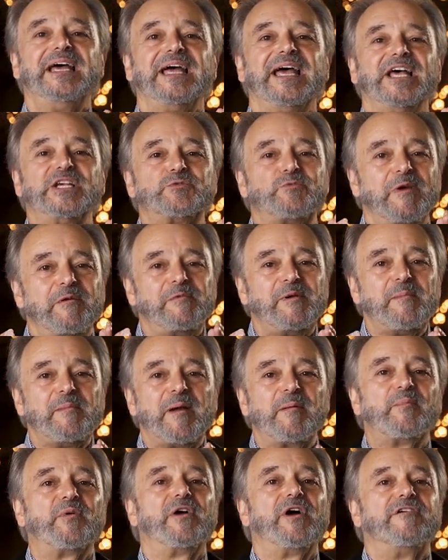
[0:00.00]
as we
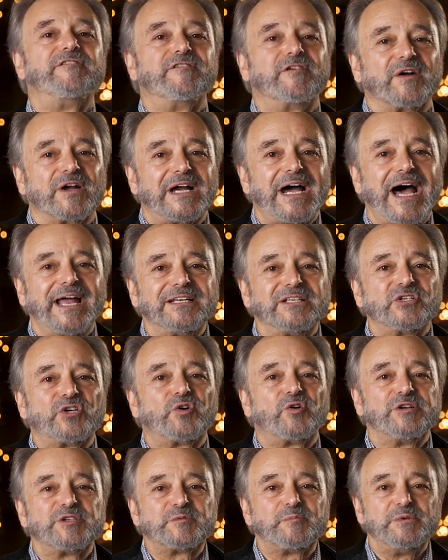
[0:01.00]
remember a forgotten
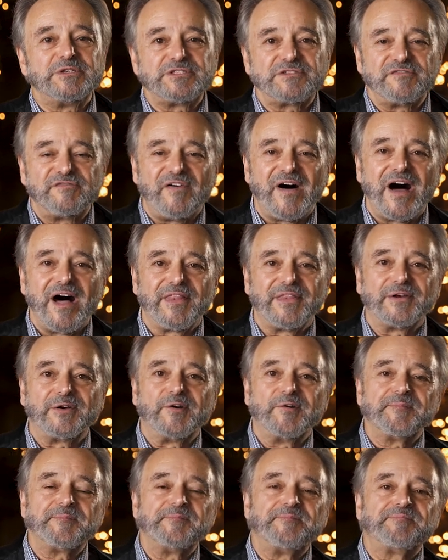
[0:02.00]
Christmas
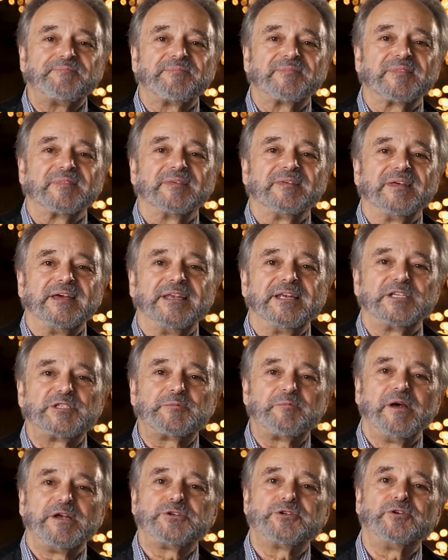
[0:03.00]
father and a
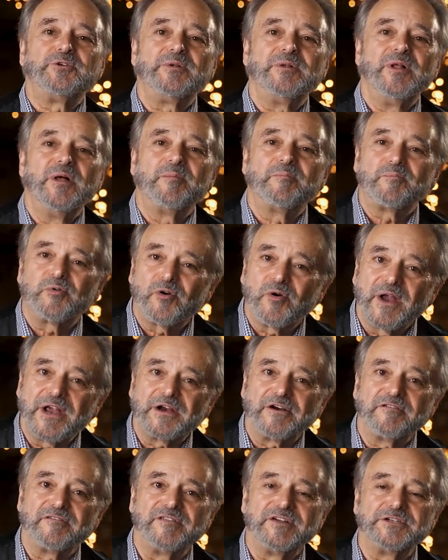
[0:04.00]
special
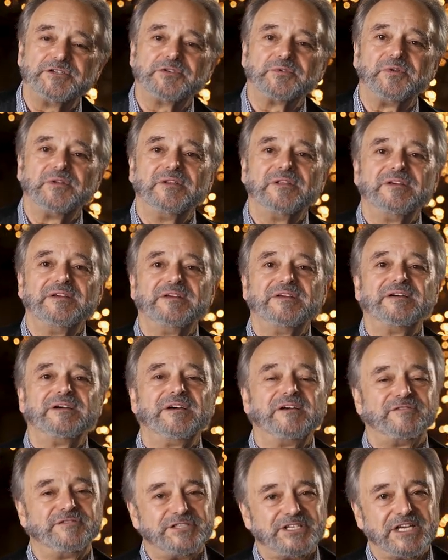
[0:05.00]
prayer vigil
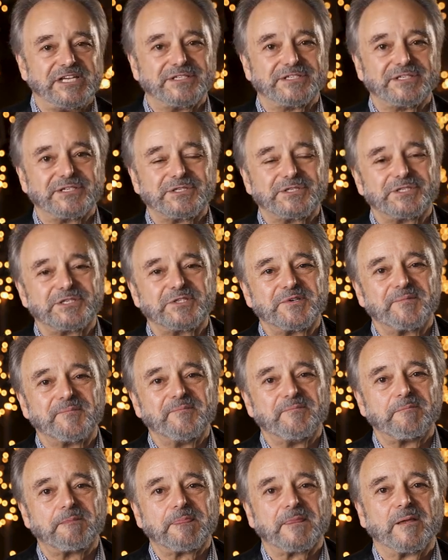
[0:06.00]
of Jesus.
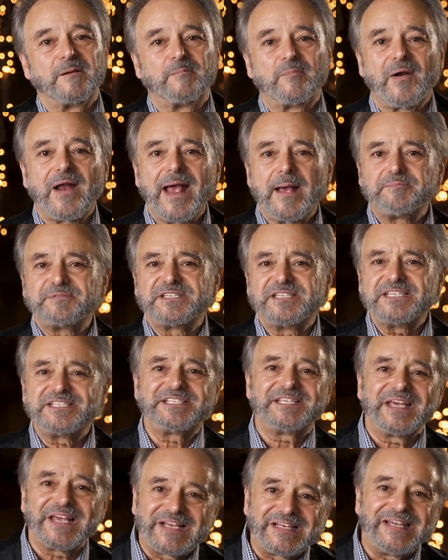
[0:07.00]
Perhaps
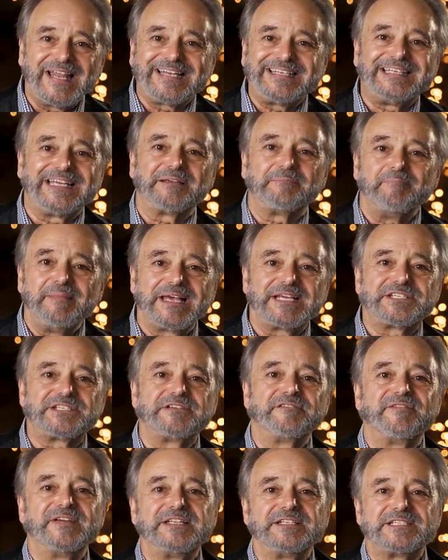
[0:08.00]
this eclectic mix
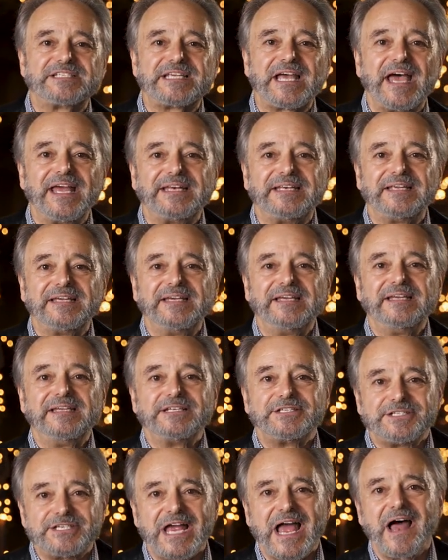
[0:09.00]
of insight,
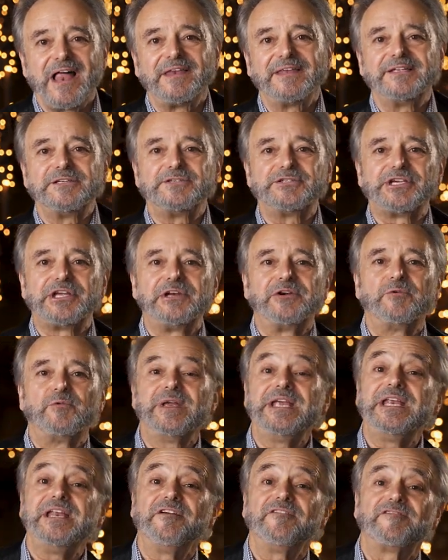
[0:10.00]
challenge, and a
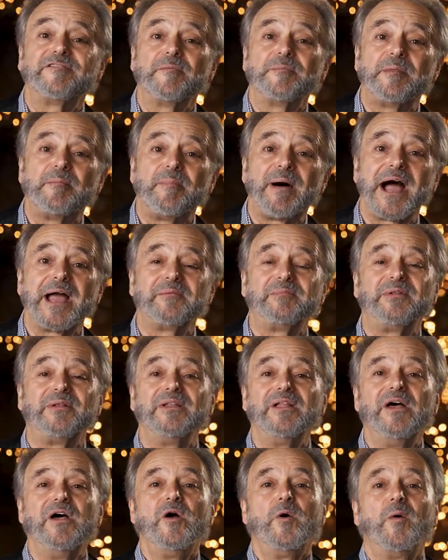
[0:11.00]
reading from the Bible
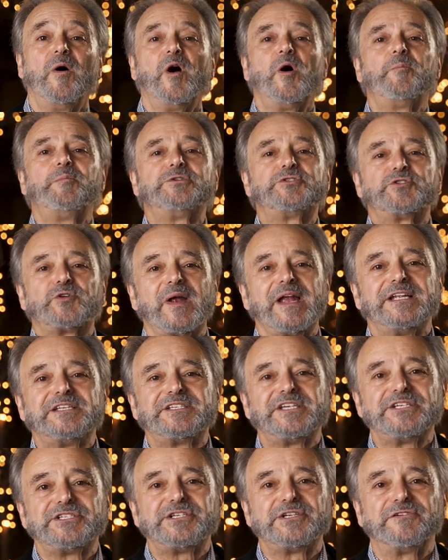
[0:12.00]
will help us
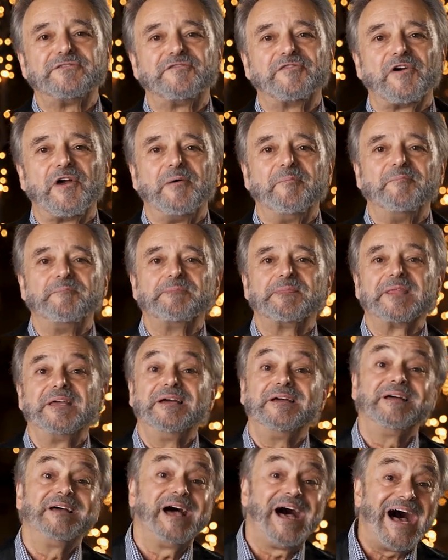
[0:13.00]
transition from
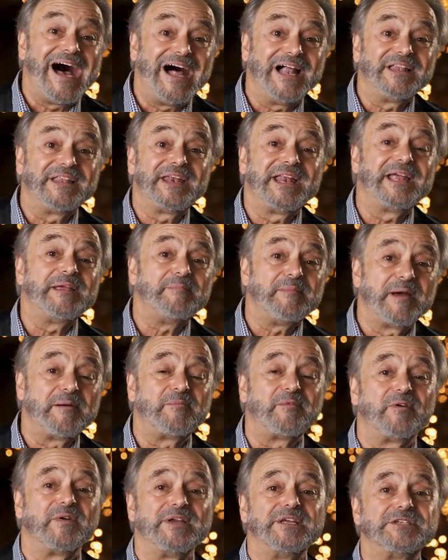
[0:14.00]
holiday
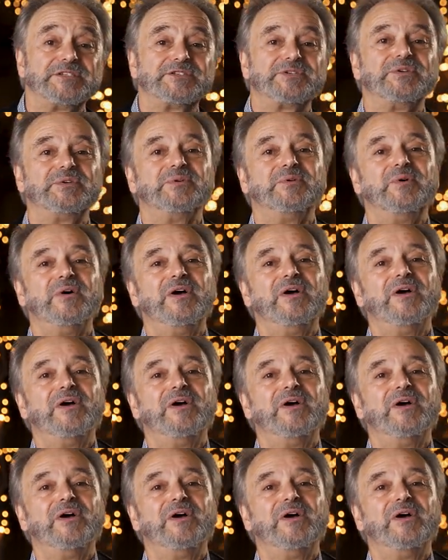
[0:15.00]
memories to